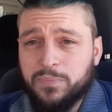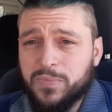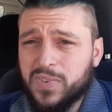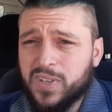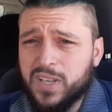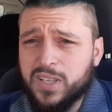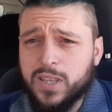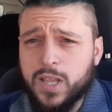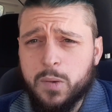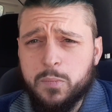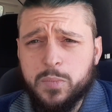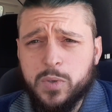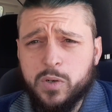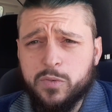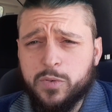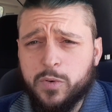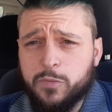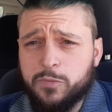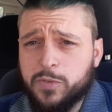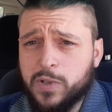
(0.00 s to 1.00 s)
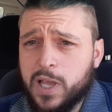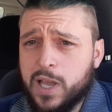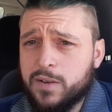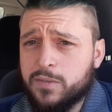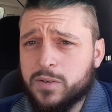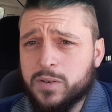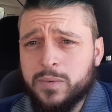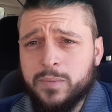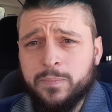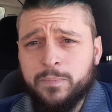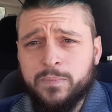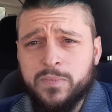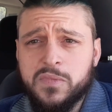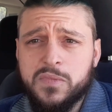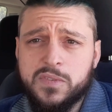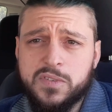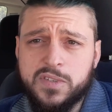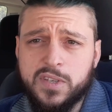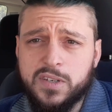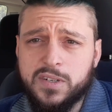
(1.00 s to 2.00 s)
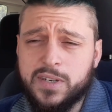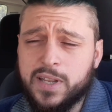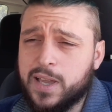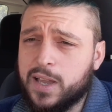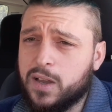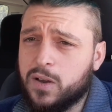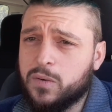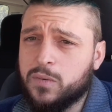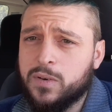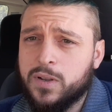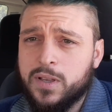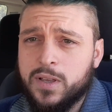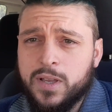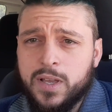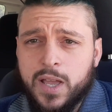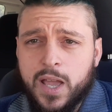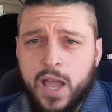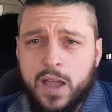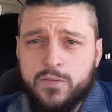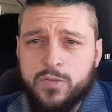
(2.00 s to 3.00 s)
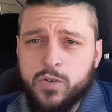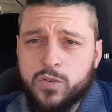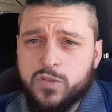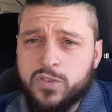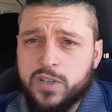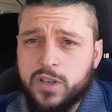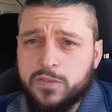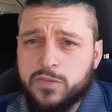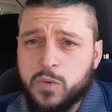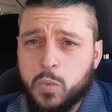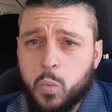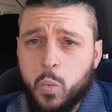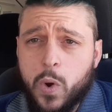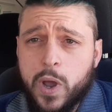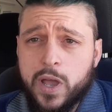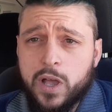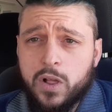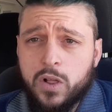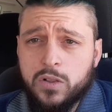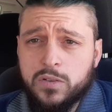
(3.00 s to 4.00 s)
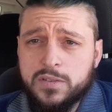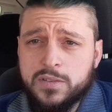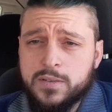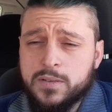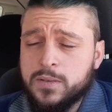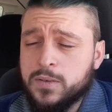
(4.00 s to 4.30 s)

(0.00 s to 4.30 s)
get that beautiful flavor, sit down, have yourself some Wells,